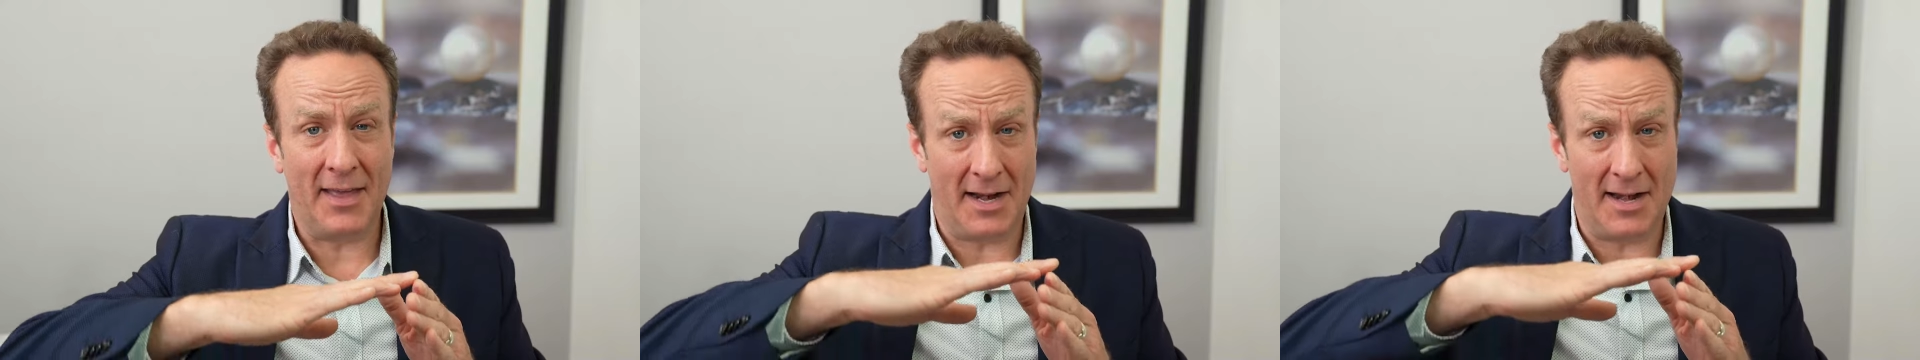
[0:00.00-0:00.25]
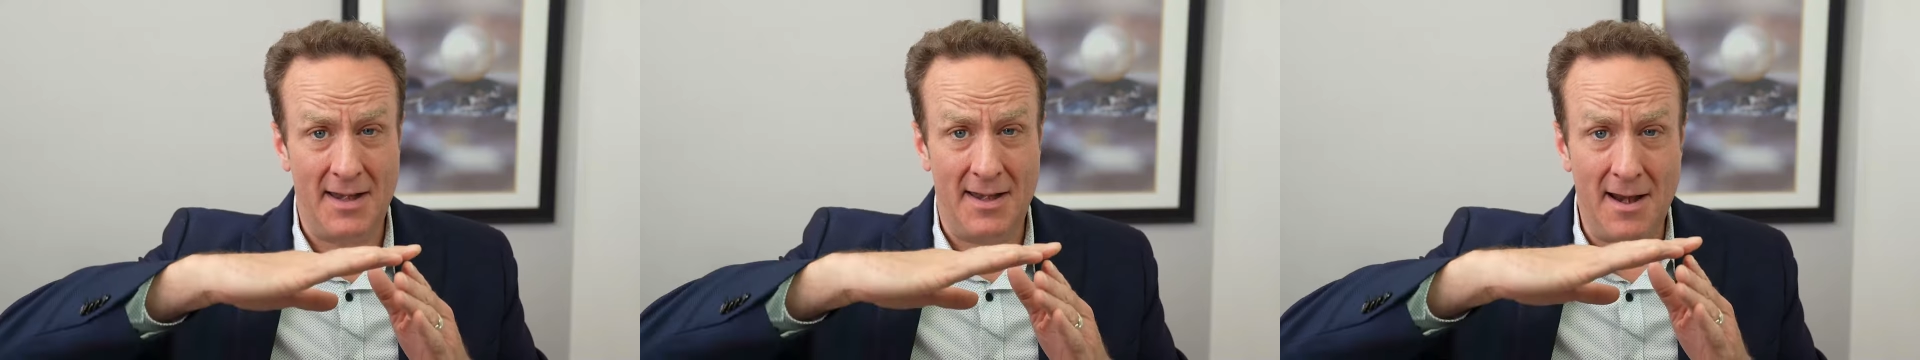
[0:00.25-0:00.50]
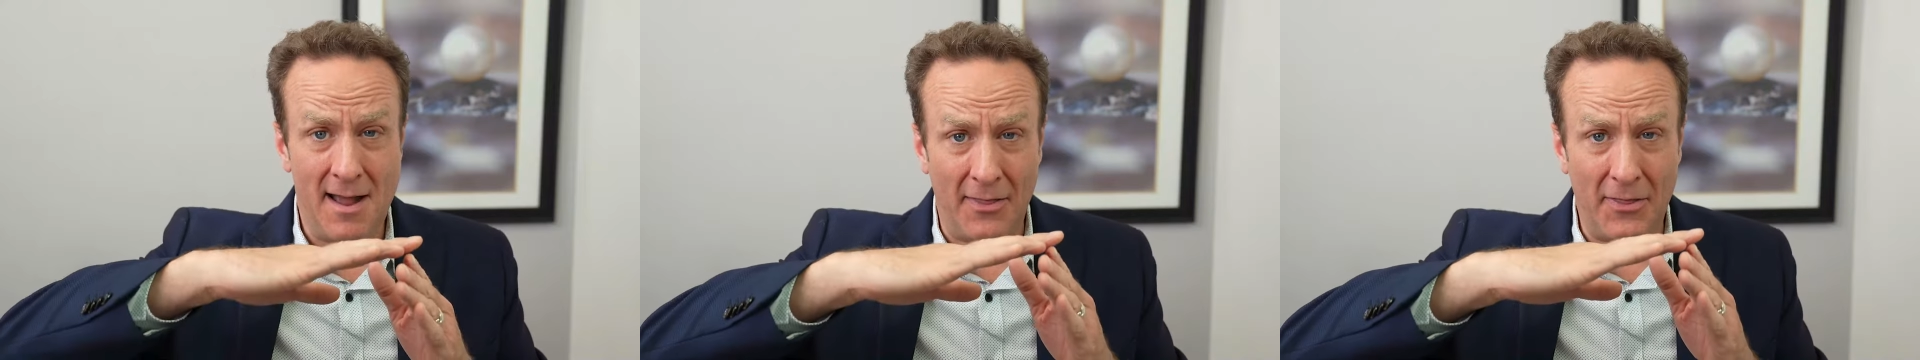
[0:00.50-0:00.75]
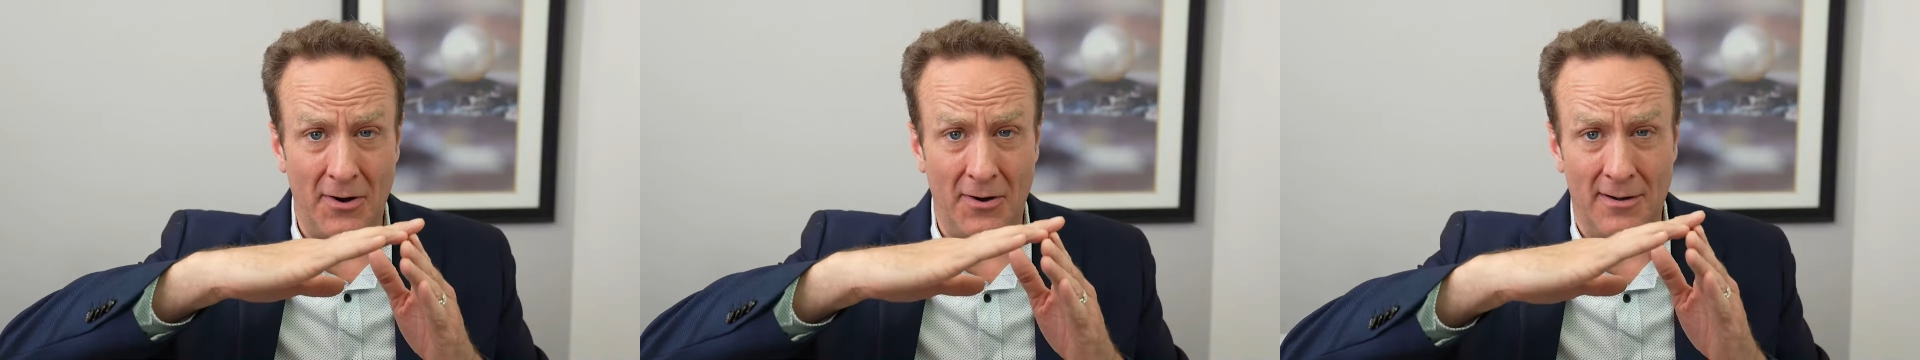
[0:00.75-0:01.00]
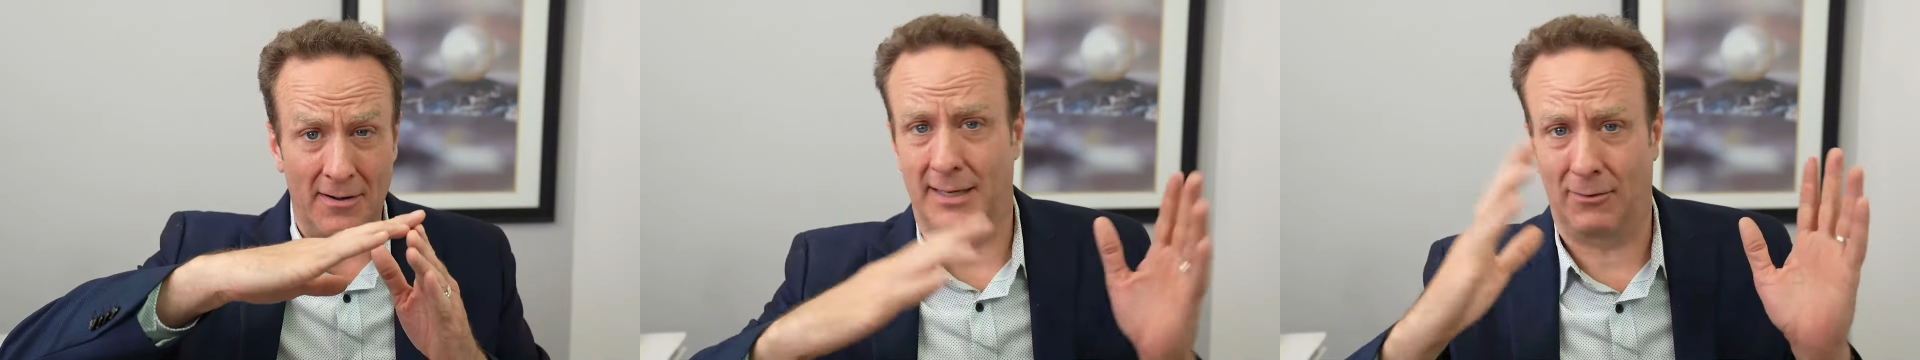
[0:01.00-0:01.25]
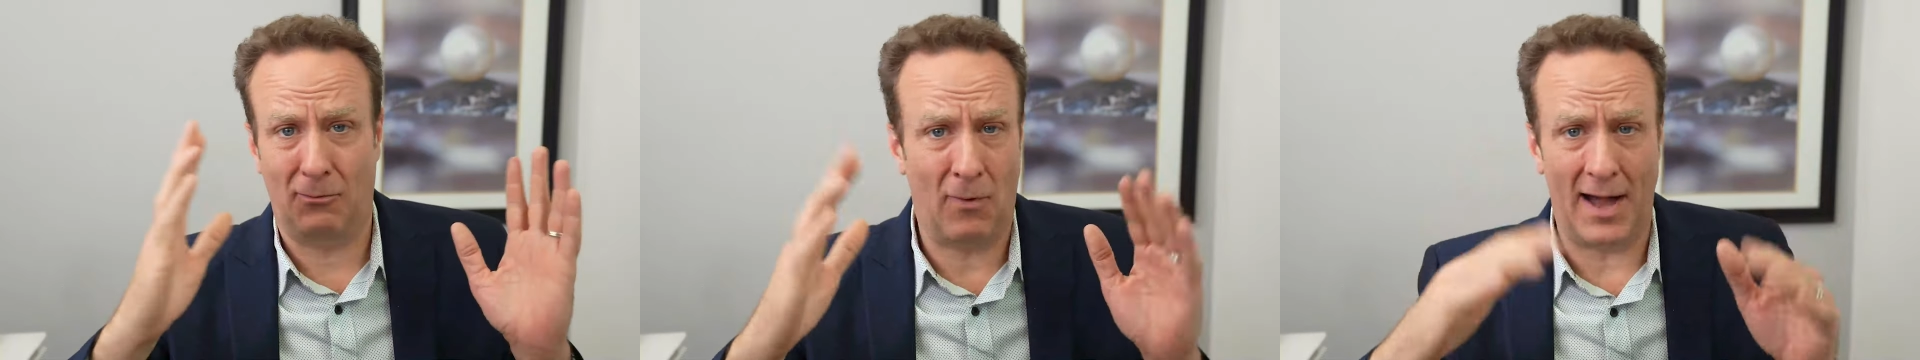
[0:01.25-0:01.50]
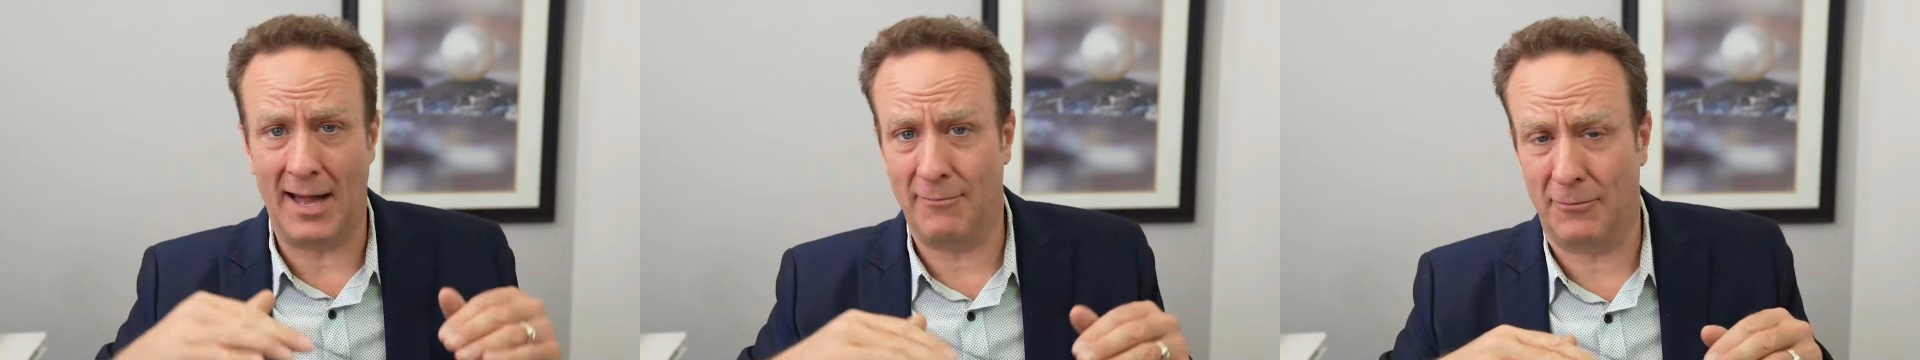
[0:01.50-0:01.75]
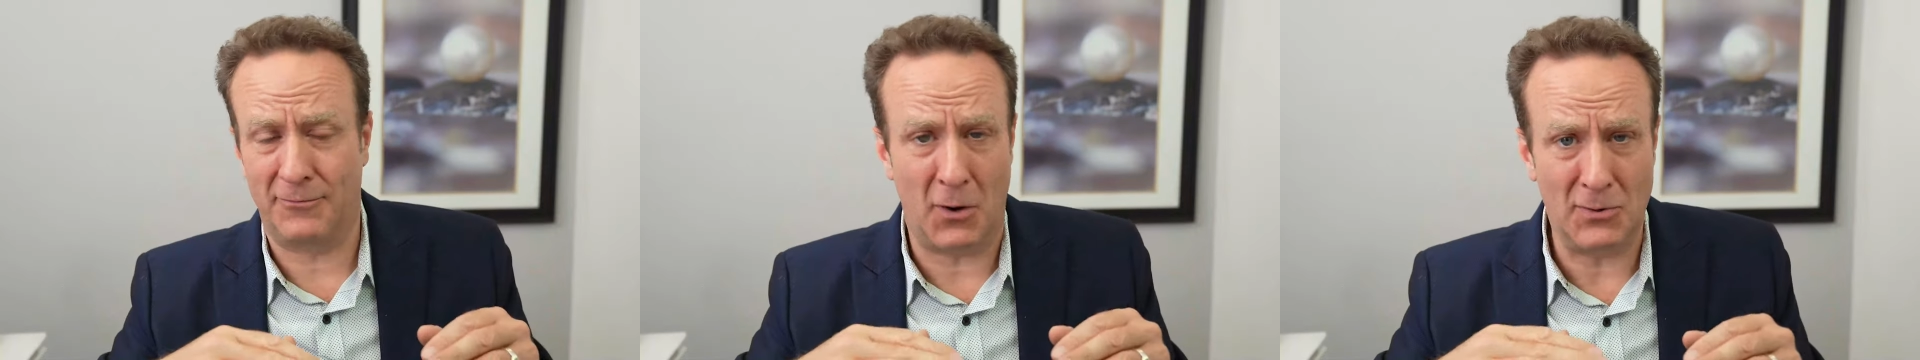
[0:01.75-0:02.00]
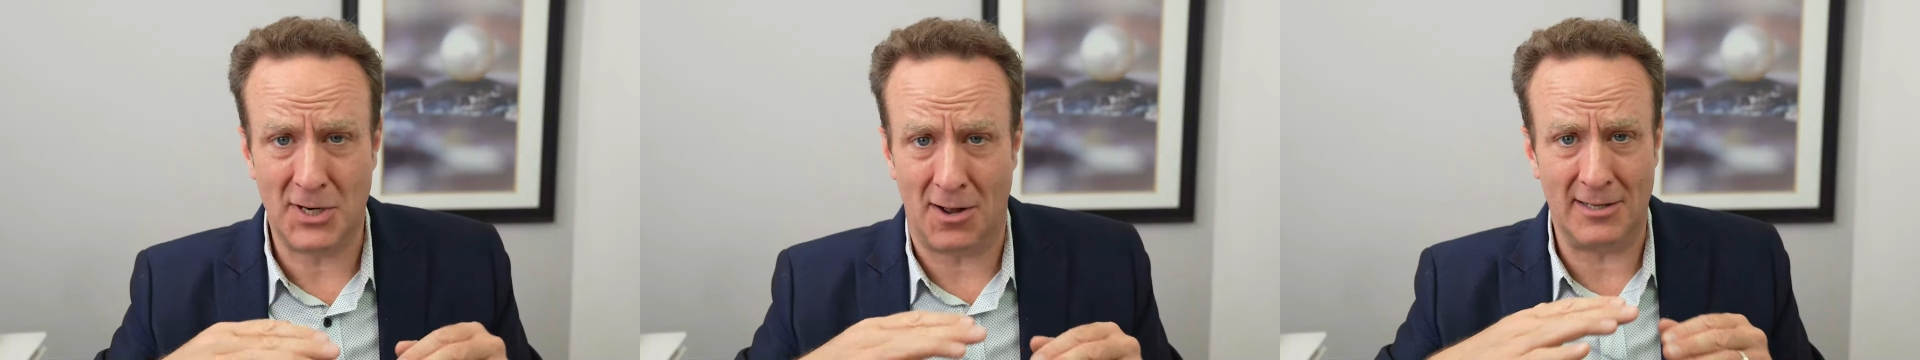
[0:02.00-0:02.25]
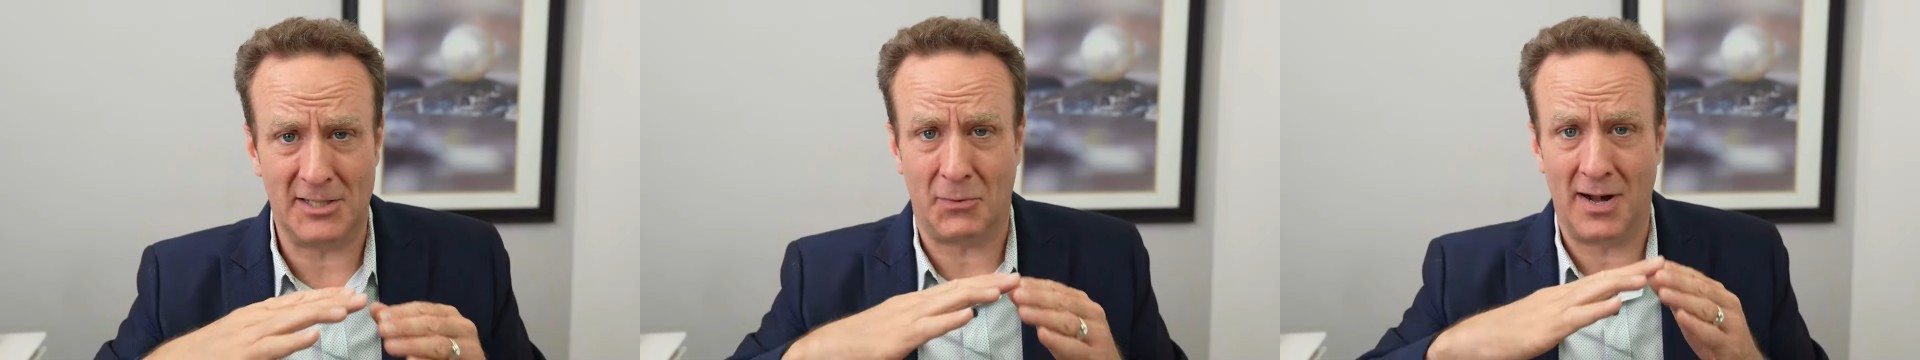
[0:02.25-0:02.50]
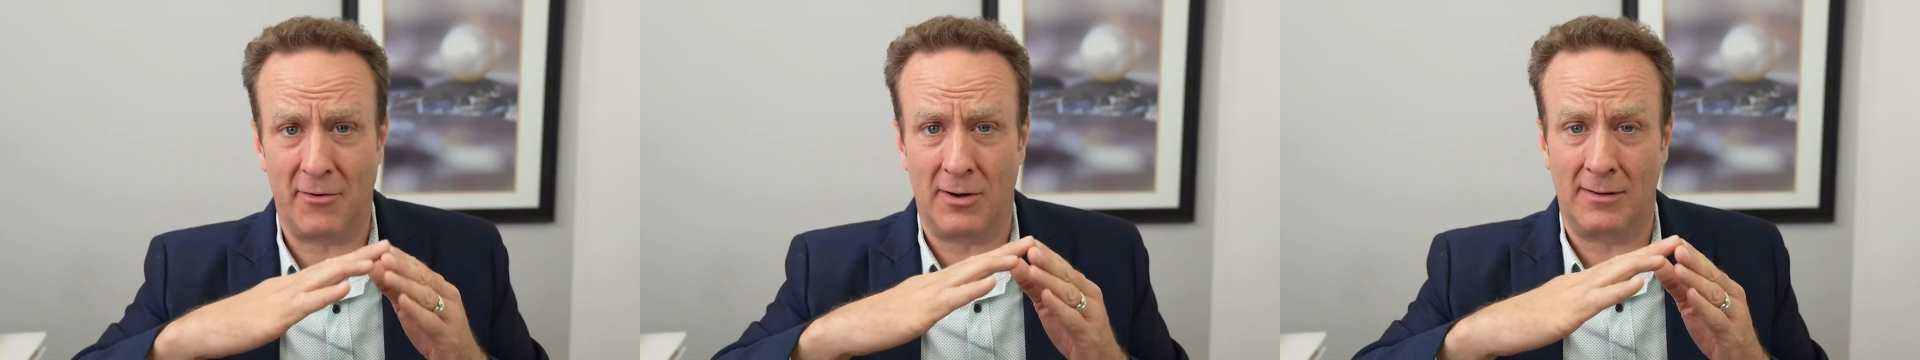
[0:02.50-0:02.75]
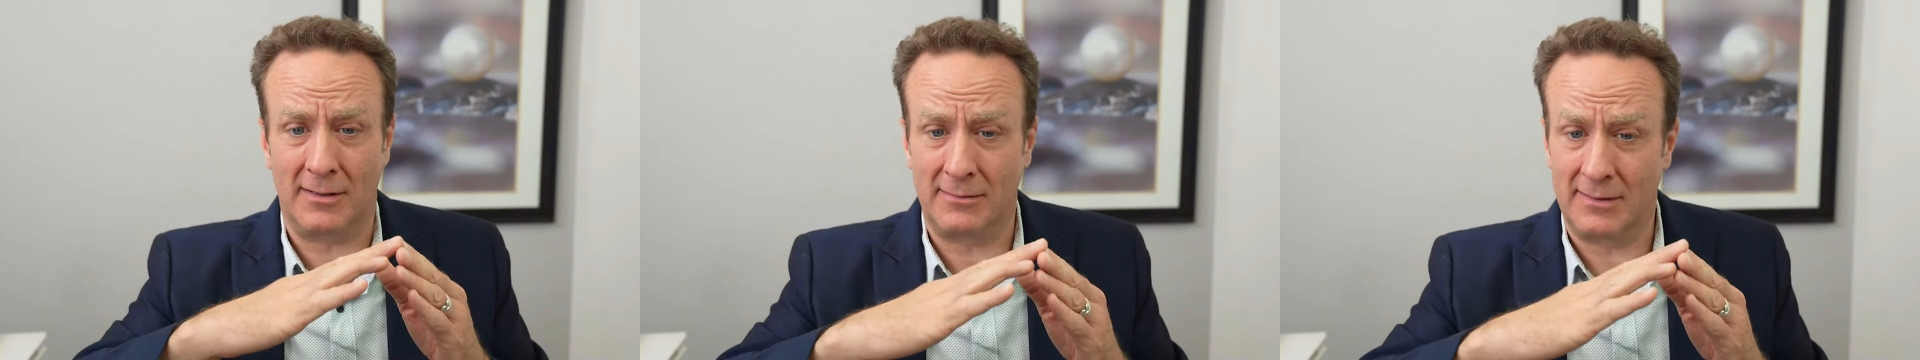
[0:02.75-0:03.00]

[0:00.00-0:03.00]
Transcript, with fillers: then another, you know, wave of photons or whatever